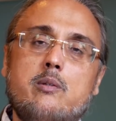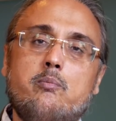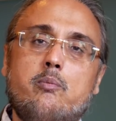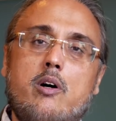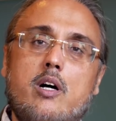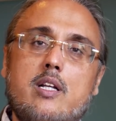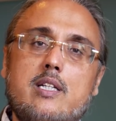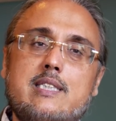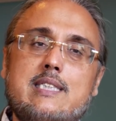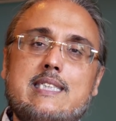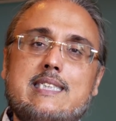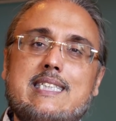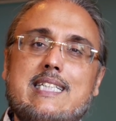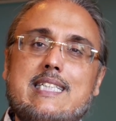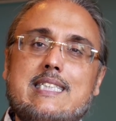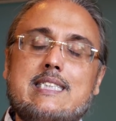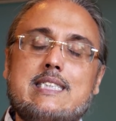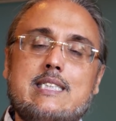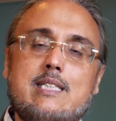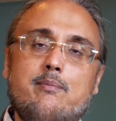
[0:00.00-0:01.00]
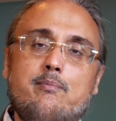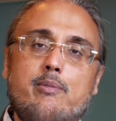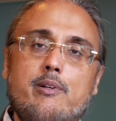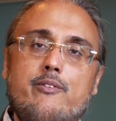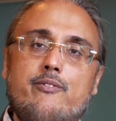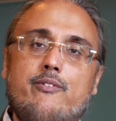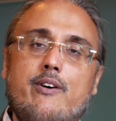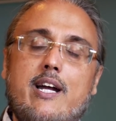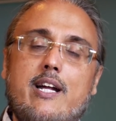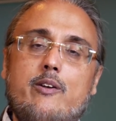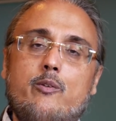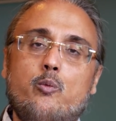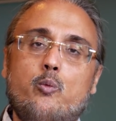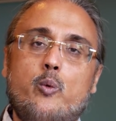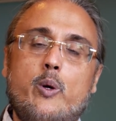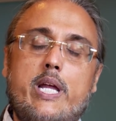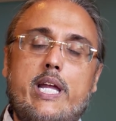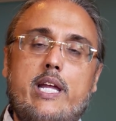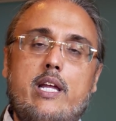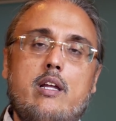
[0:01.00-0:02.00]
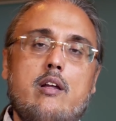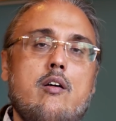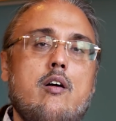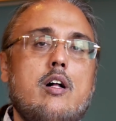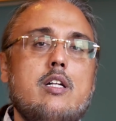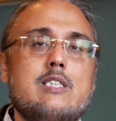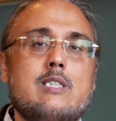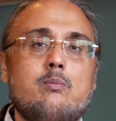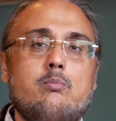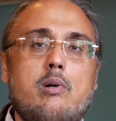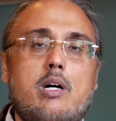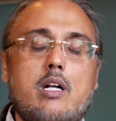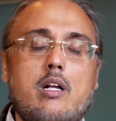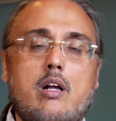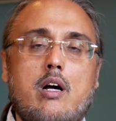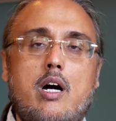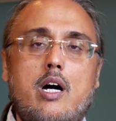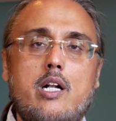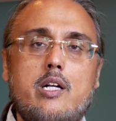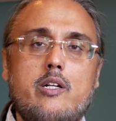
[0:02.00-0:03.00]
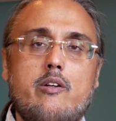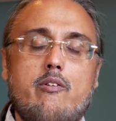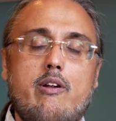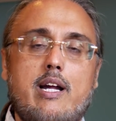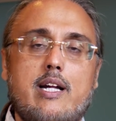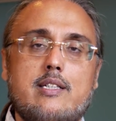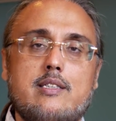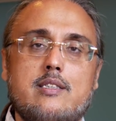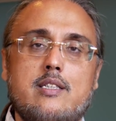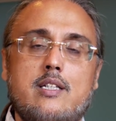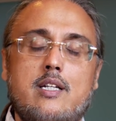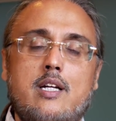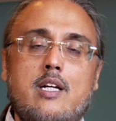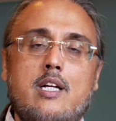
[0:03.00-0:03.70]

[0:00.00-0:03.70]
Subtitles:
and policies in a simplified way called smart contracts.